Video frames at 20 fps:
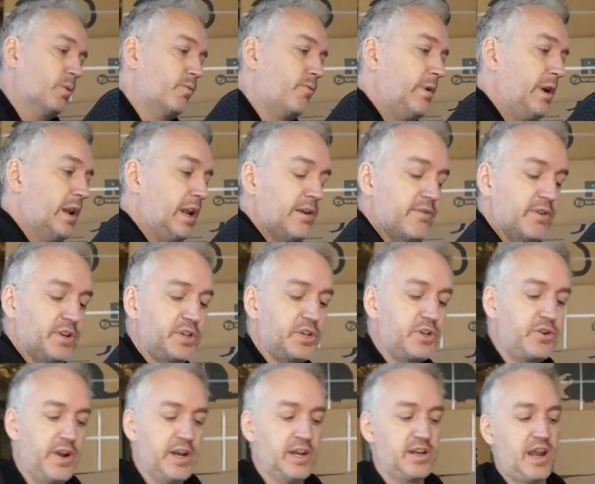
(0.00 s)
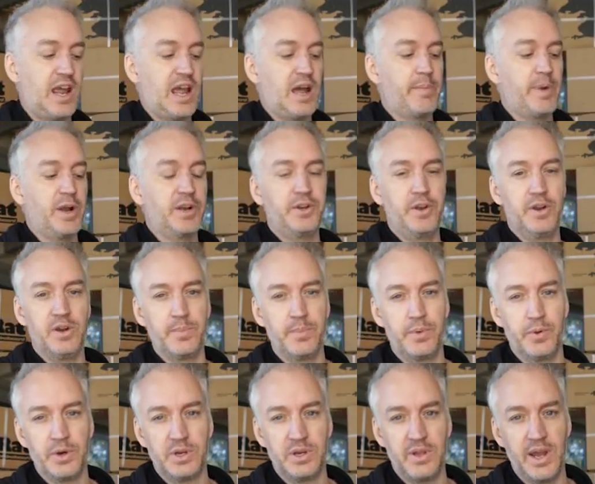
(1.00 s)
really restrict how much you can
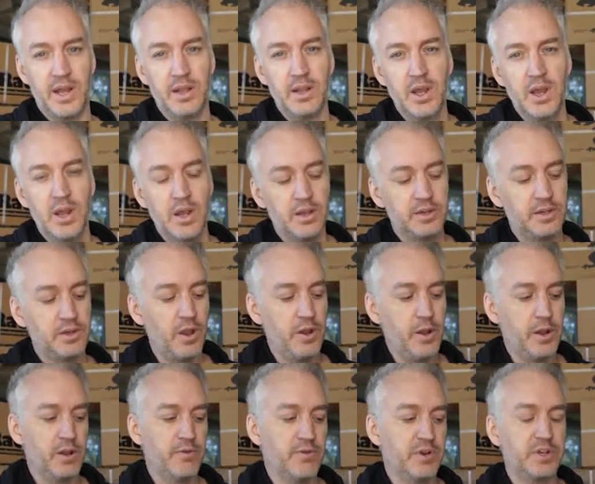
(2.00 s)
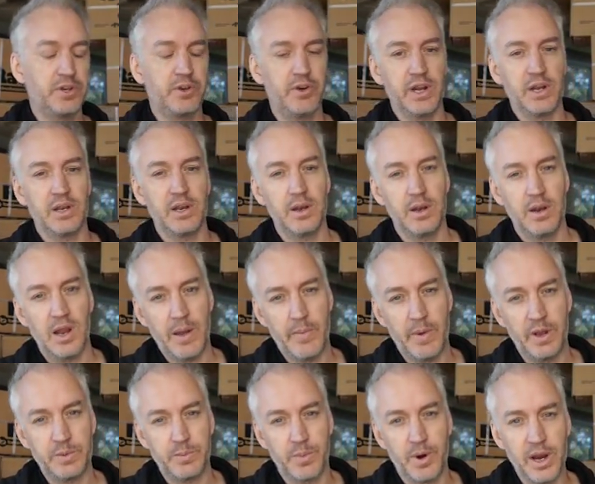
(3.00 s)
push that. So you can restrict how
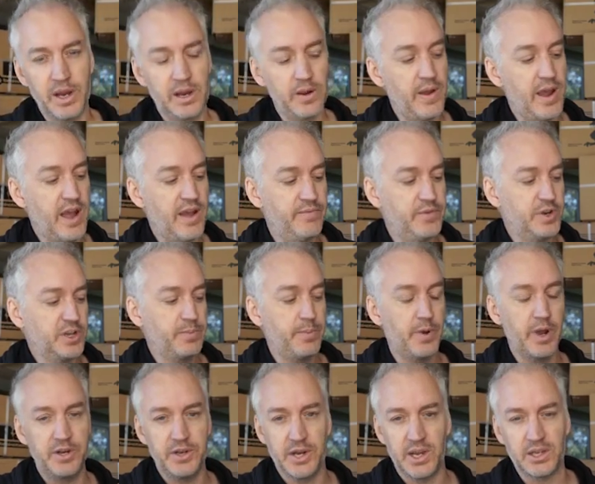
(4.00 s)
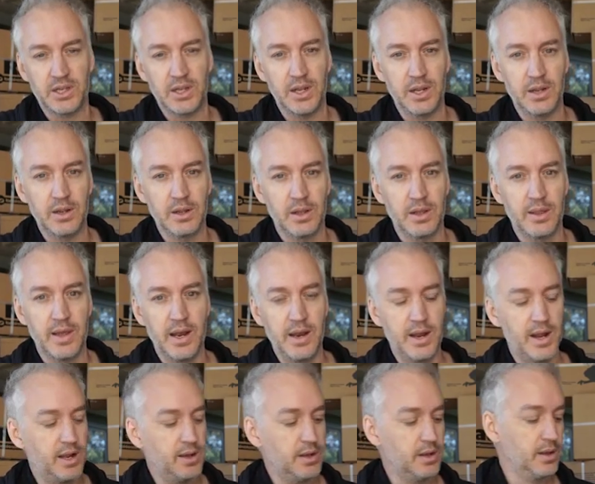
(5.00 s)
much brake you have just by adjusting that
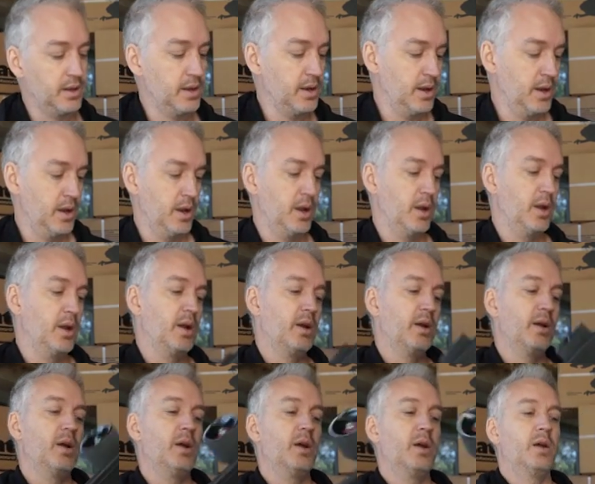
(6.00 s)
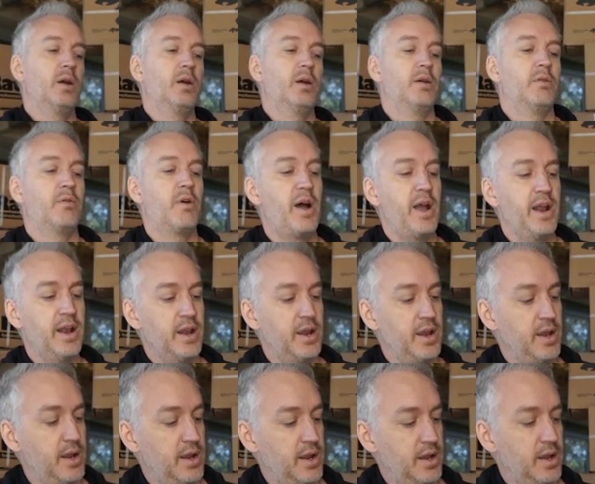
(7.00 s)
nut. Right,
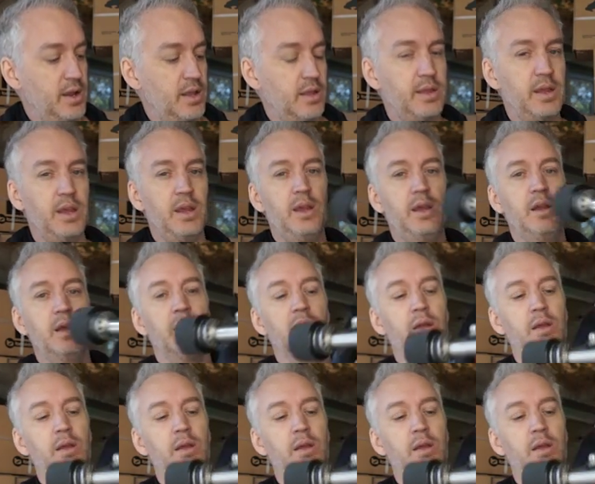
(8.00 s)
the